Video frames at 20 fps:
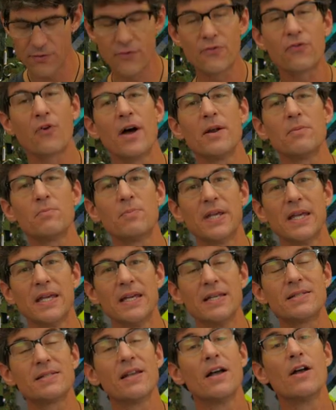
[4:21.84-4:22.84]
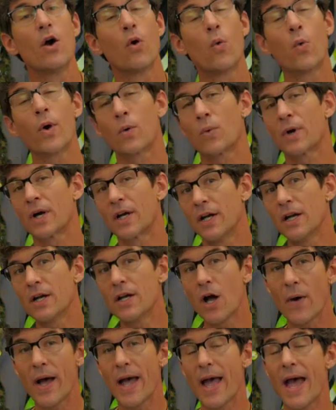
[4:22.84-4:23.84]
front piece where we're gonna
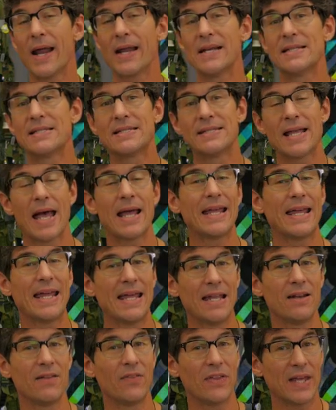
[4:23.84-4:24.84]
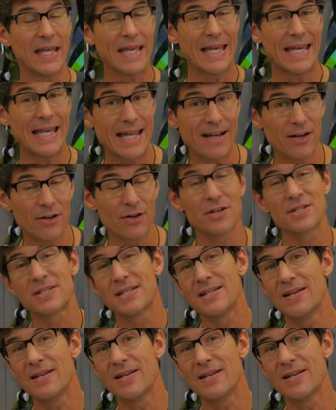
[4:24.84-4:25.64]
go ahead and set in the ears